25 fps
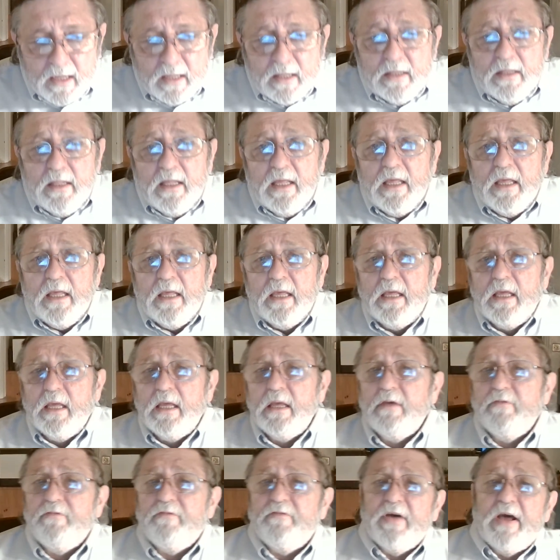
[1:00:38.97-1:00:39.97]

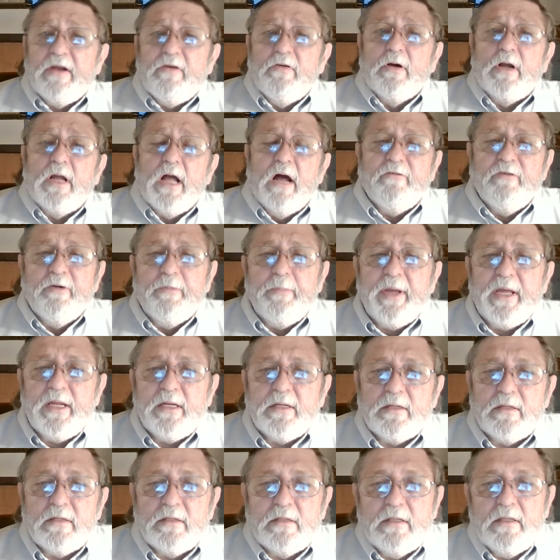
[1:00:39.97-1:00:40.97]
the federal
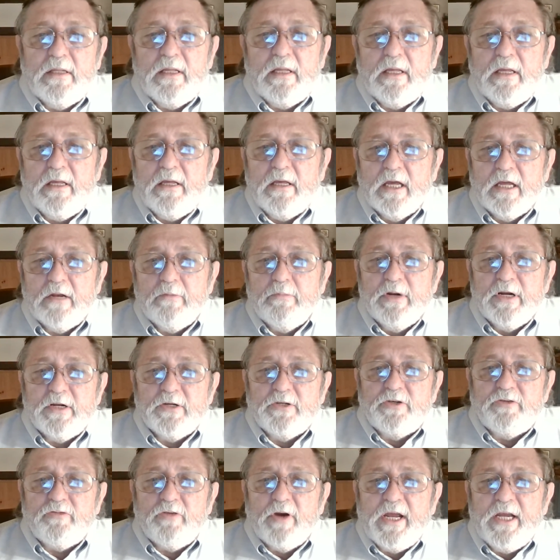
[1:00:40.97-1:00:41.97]
government, the
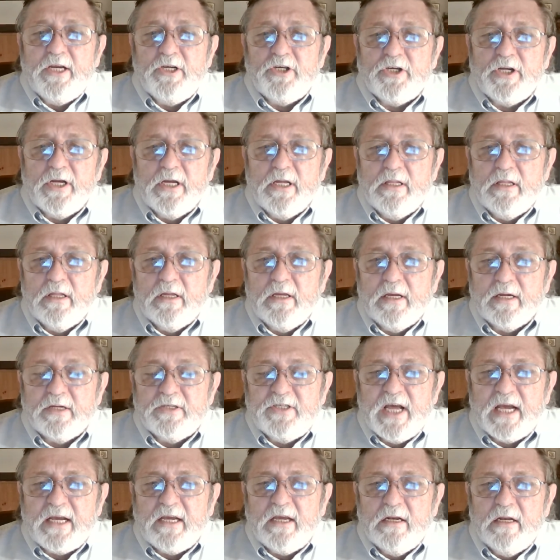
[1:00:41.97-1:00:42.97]
administration, the
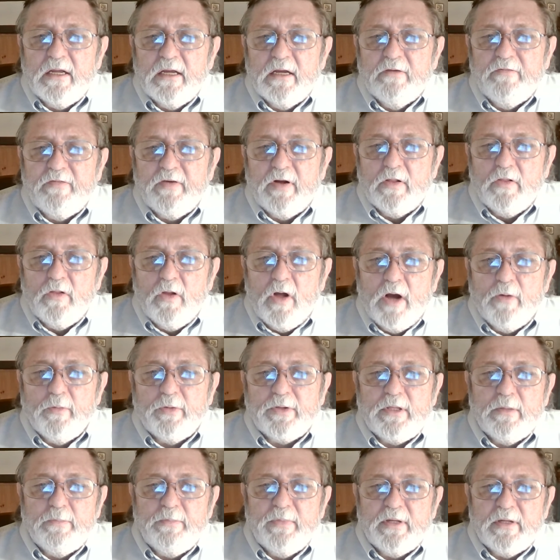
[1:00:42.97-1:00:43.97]
executive, along
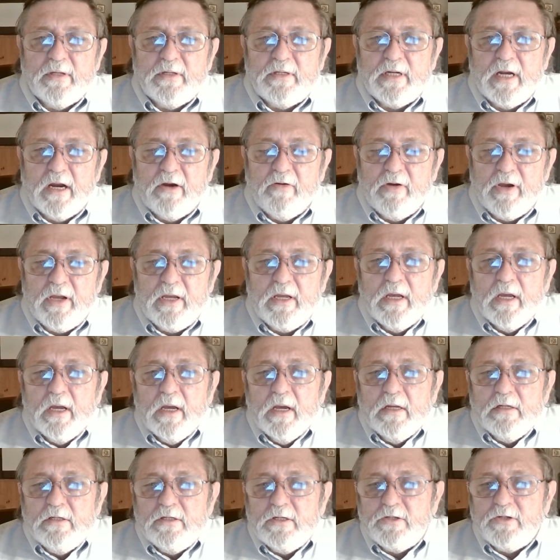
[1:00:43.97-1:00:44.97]
with the military,
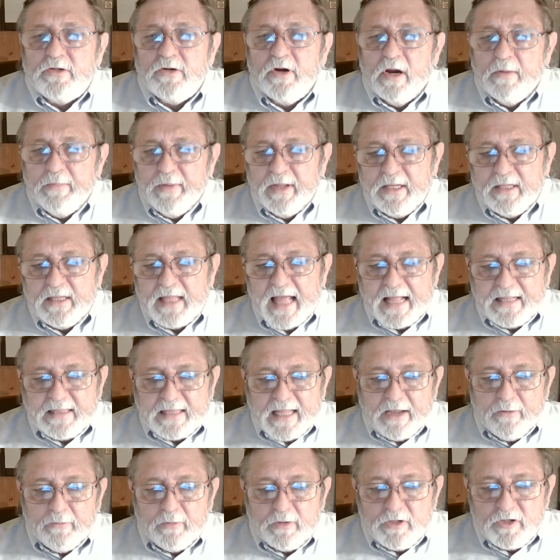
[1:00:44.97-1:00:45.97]
determined that
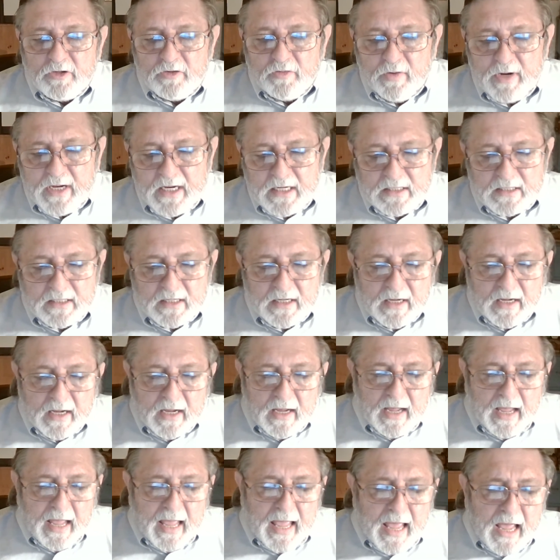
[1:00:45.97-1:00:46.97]
they would treat
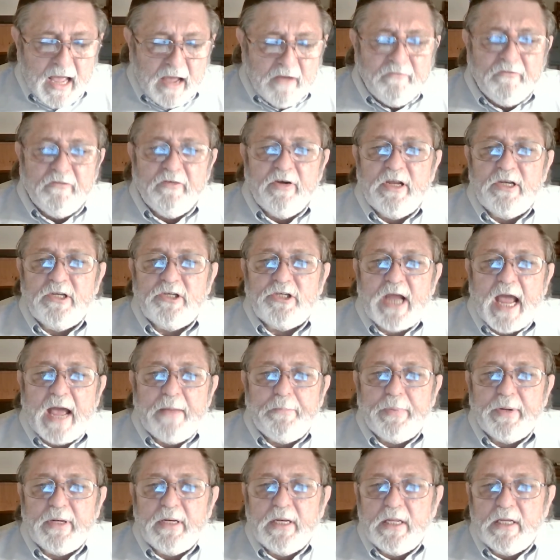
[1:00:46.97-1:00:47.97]
every
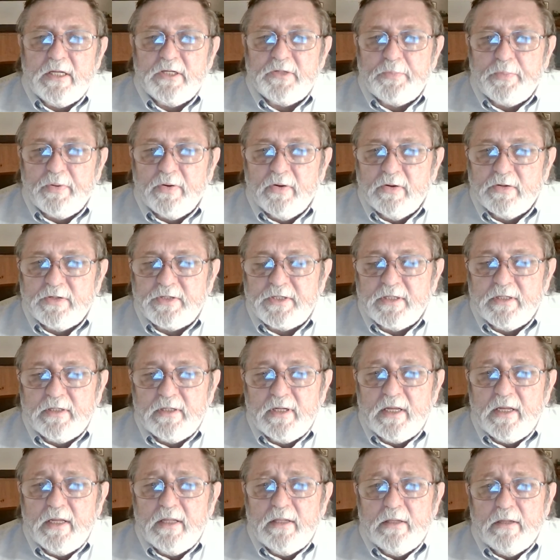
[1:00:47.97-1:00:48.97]
Japanese person
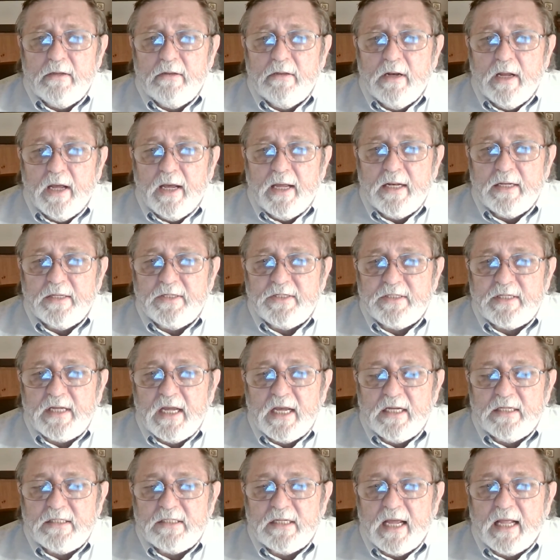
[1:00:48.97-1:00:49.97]
in the United
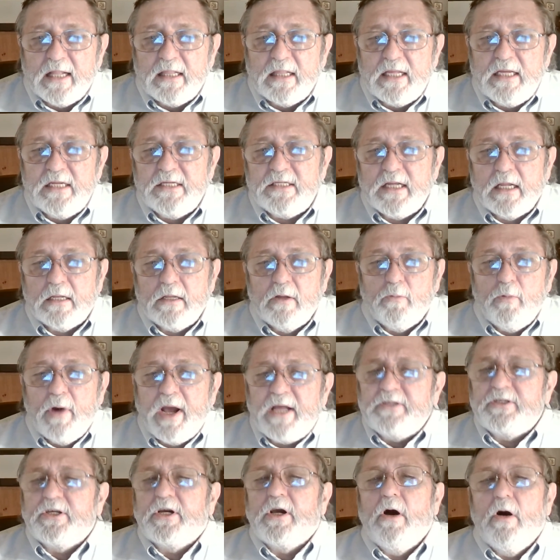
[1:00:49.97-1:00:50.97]
States, at least on the
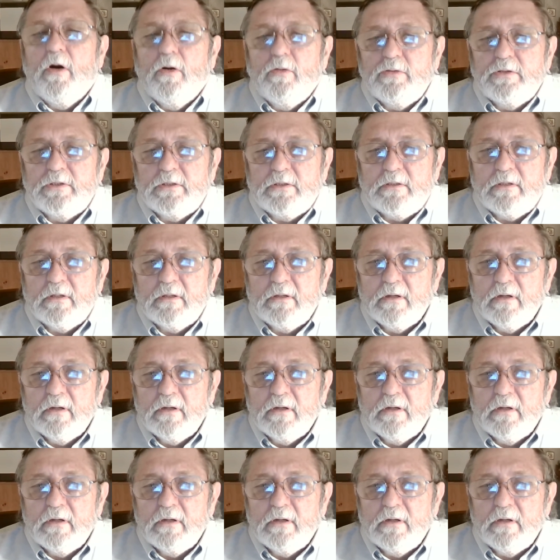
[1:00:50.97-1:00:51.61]
West Coast,